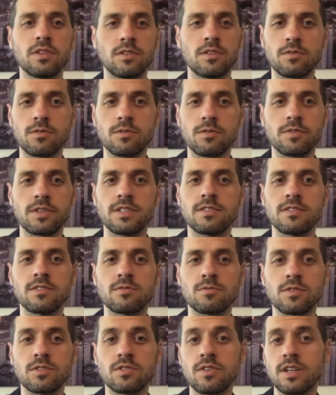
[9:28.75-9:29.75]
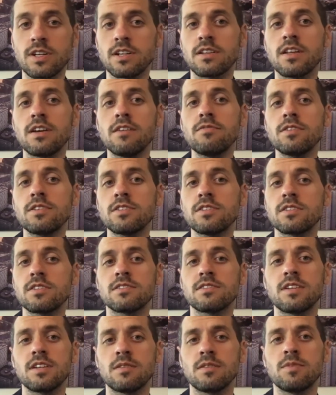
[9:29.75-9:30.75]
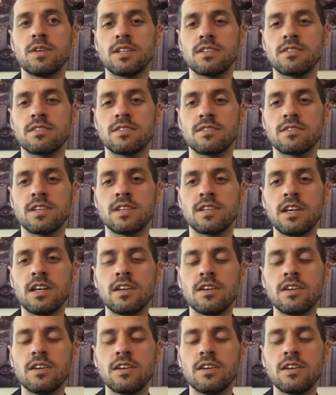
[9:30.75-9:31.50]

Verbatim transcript: political reasons we're trying to leverage these databases